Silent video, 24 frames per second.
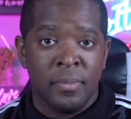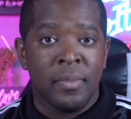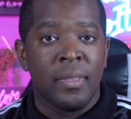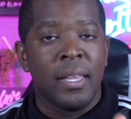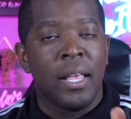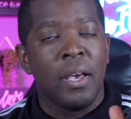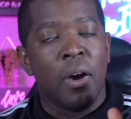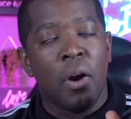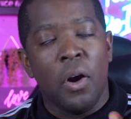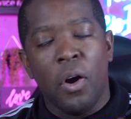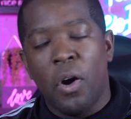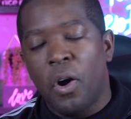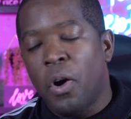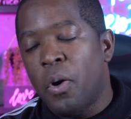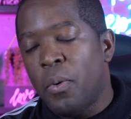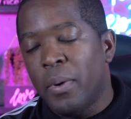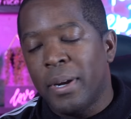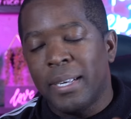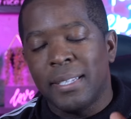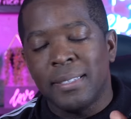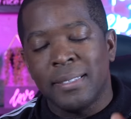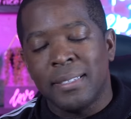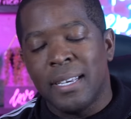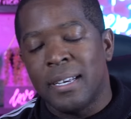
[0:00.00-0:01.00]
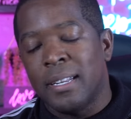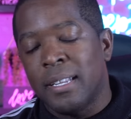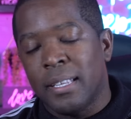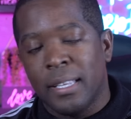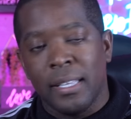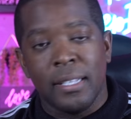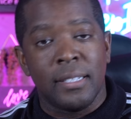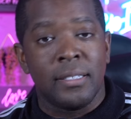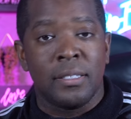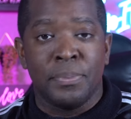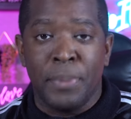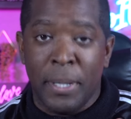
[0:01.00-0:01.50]
they're always going to
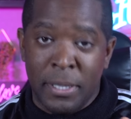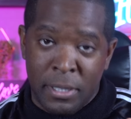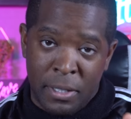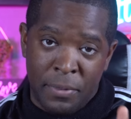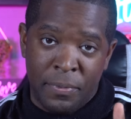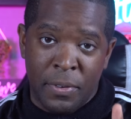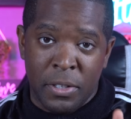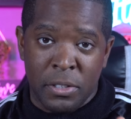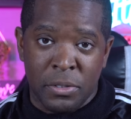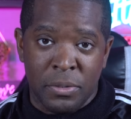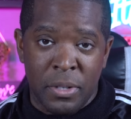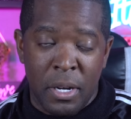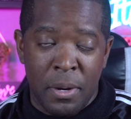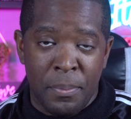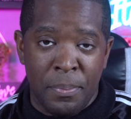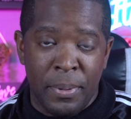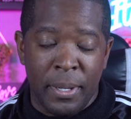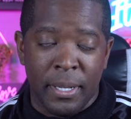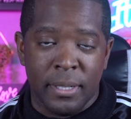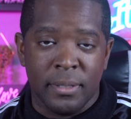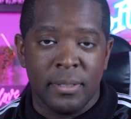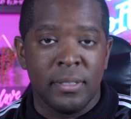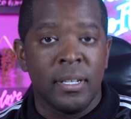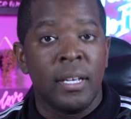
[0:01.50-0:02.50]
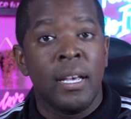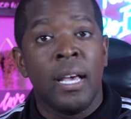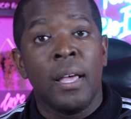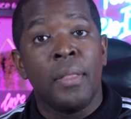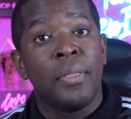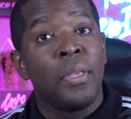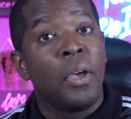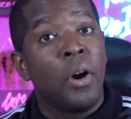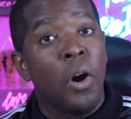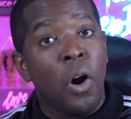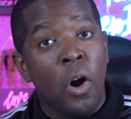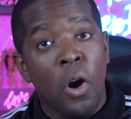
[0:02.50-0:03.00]
get, especially first round picks,
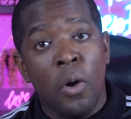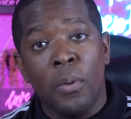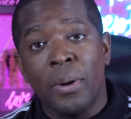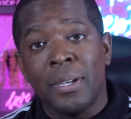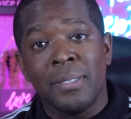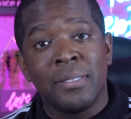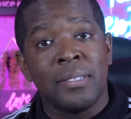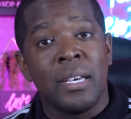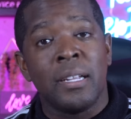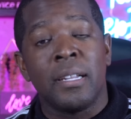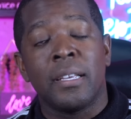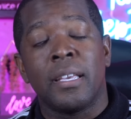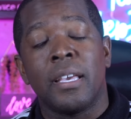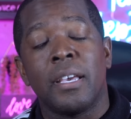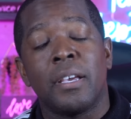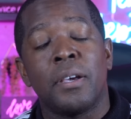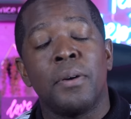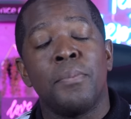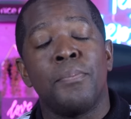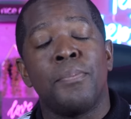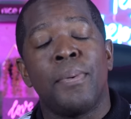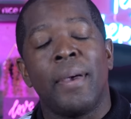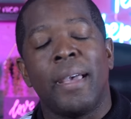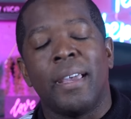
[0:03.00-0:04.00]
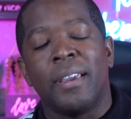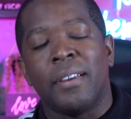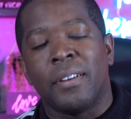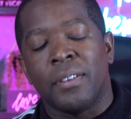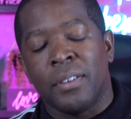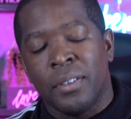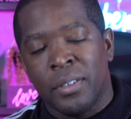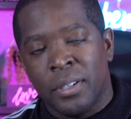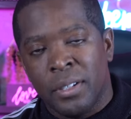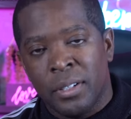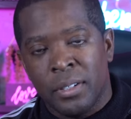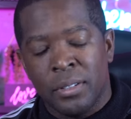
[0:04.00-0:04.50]
they're always going to get
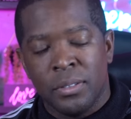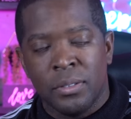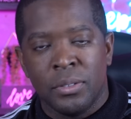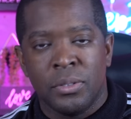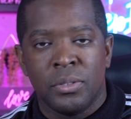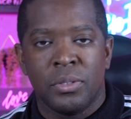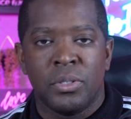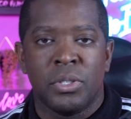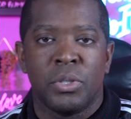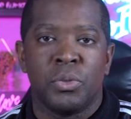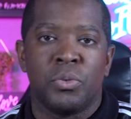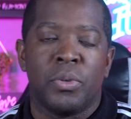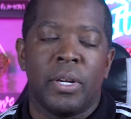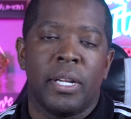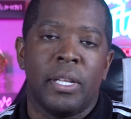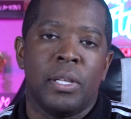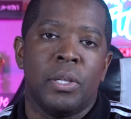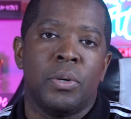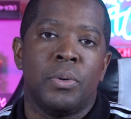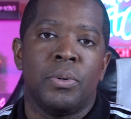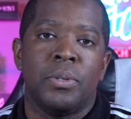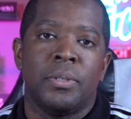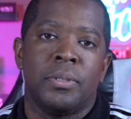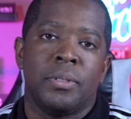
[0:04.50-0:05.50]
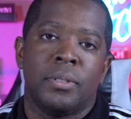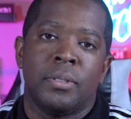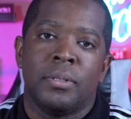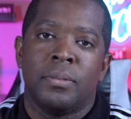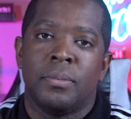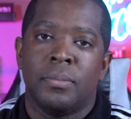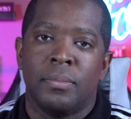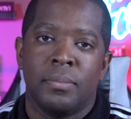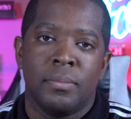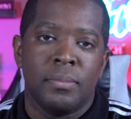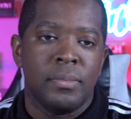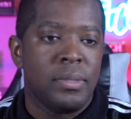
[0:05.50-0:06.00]
compared to Ray
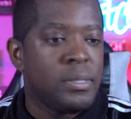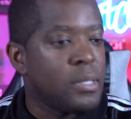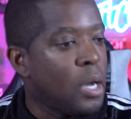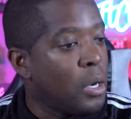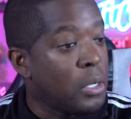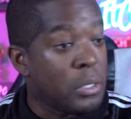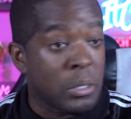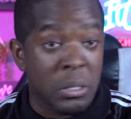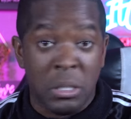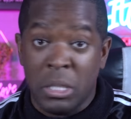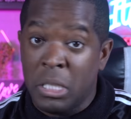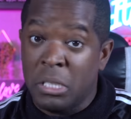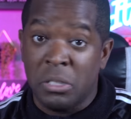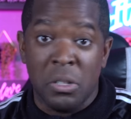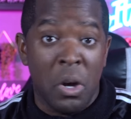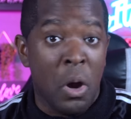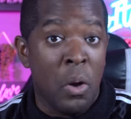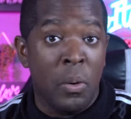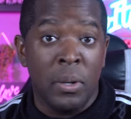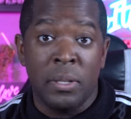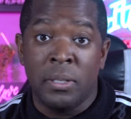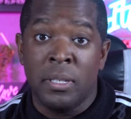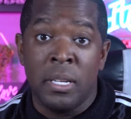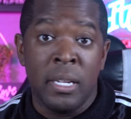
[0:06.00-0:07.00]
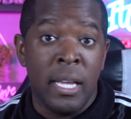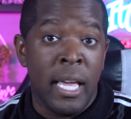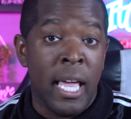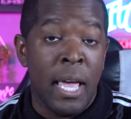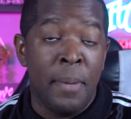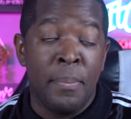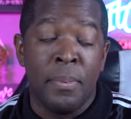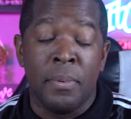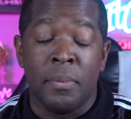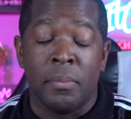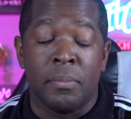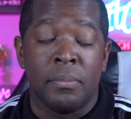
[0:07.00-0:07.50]
Lewis. It's, it's always going to
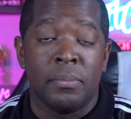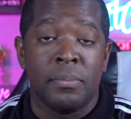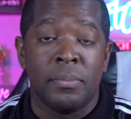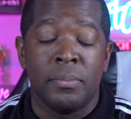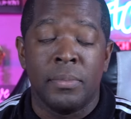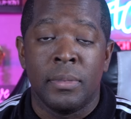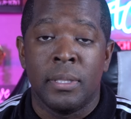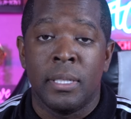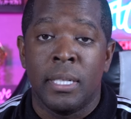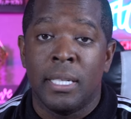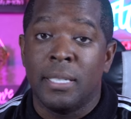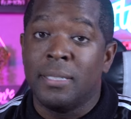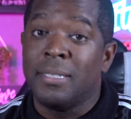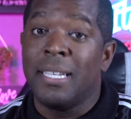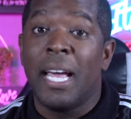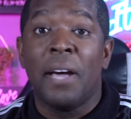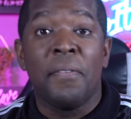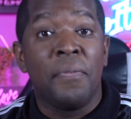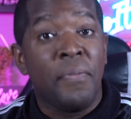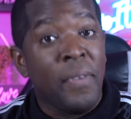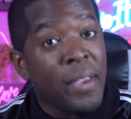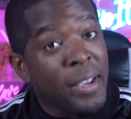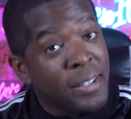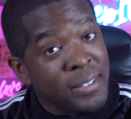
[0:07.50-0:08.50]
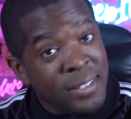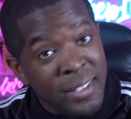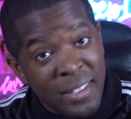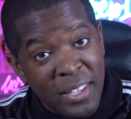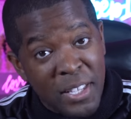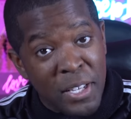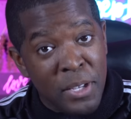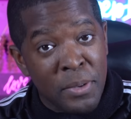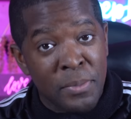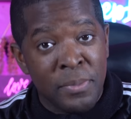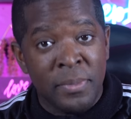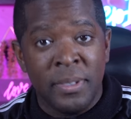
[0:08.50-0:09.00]
happen. It's not fair to
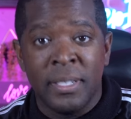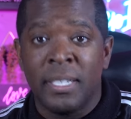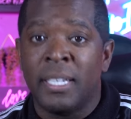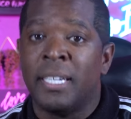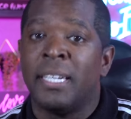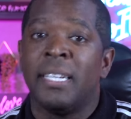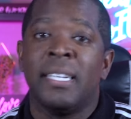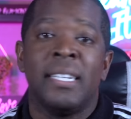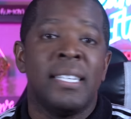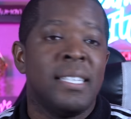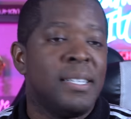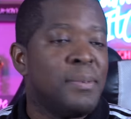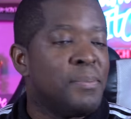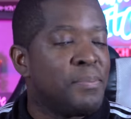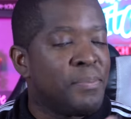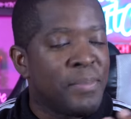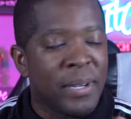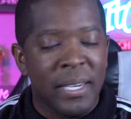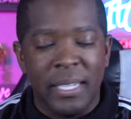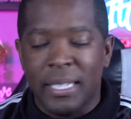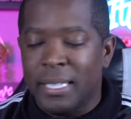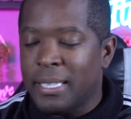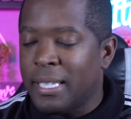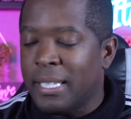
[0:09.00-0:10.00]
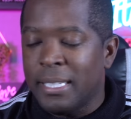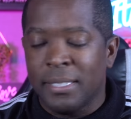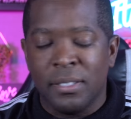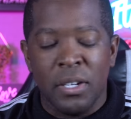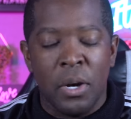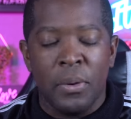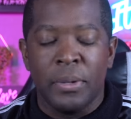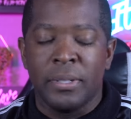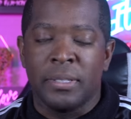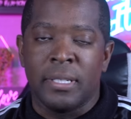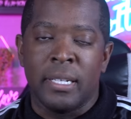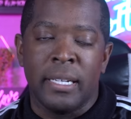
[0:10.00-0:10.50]
them but it's
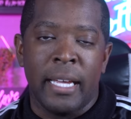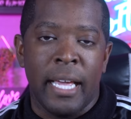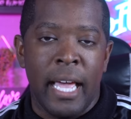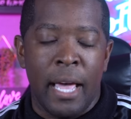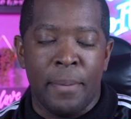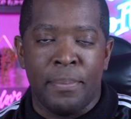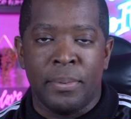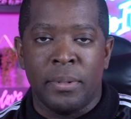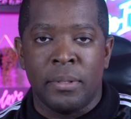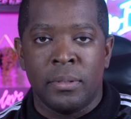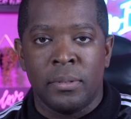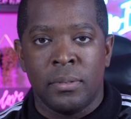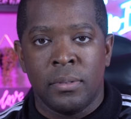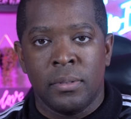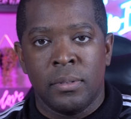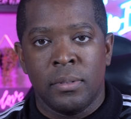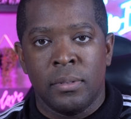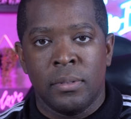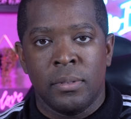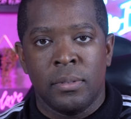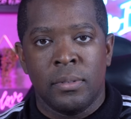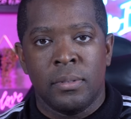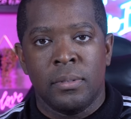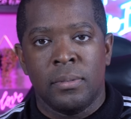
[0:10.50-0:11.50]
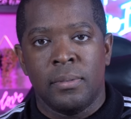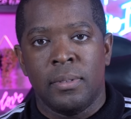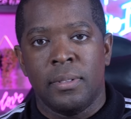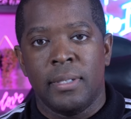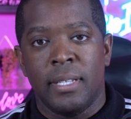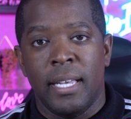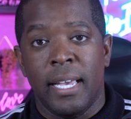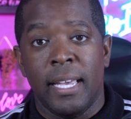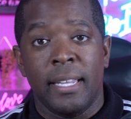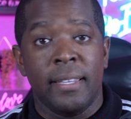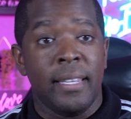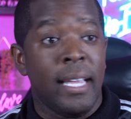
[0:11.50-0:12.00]
always going to happen.
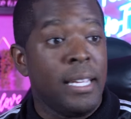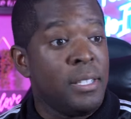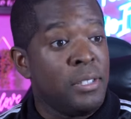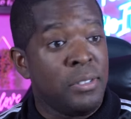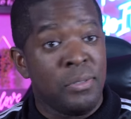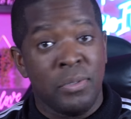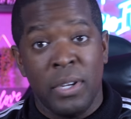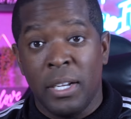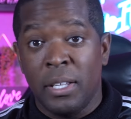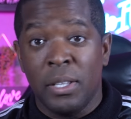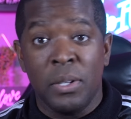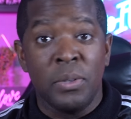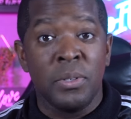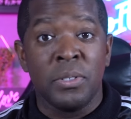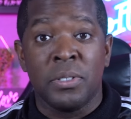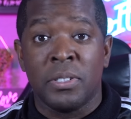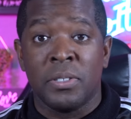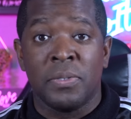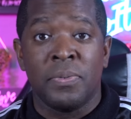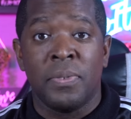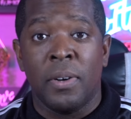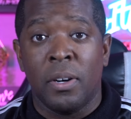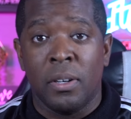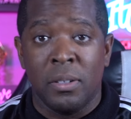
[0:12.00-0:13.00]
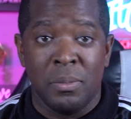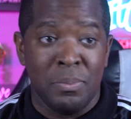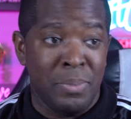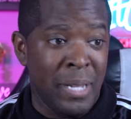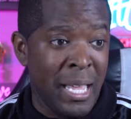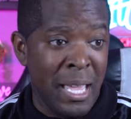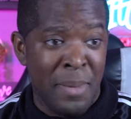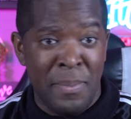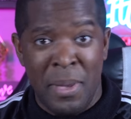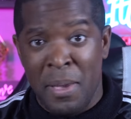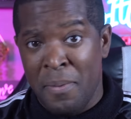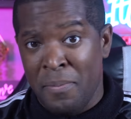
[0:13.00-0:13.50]
And that's Ray Lewis's fault.
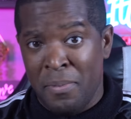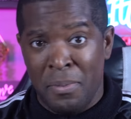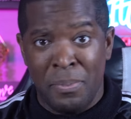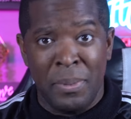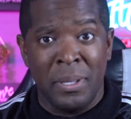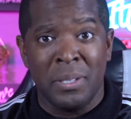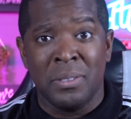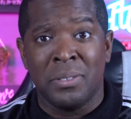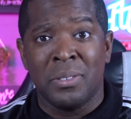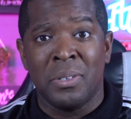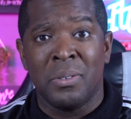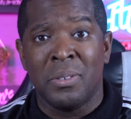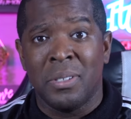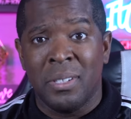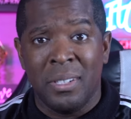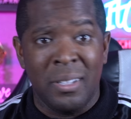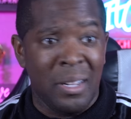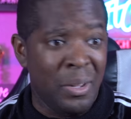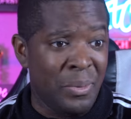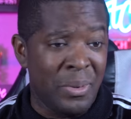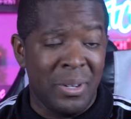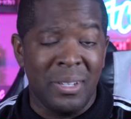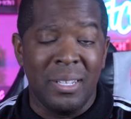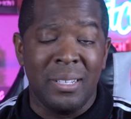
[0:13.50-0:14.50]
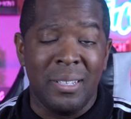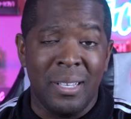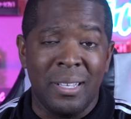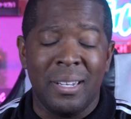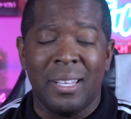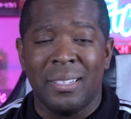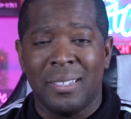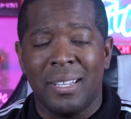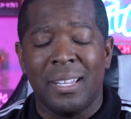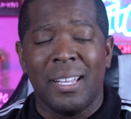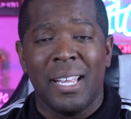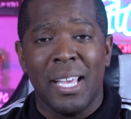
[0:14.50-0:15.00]
Blame him for being so good at what he
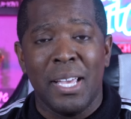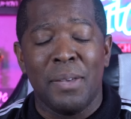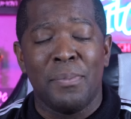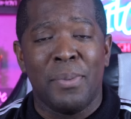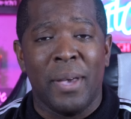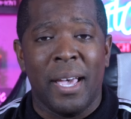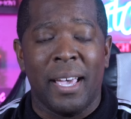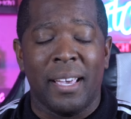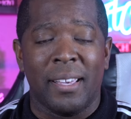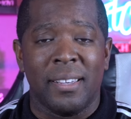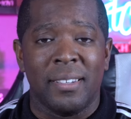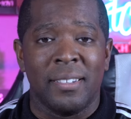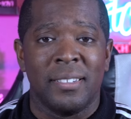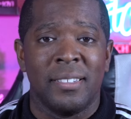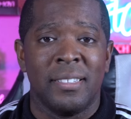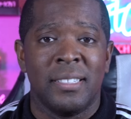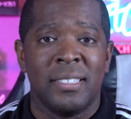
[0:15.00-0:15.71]
did as a linebacker.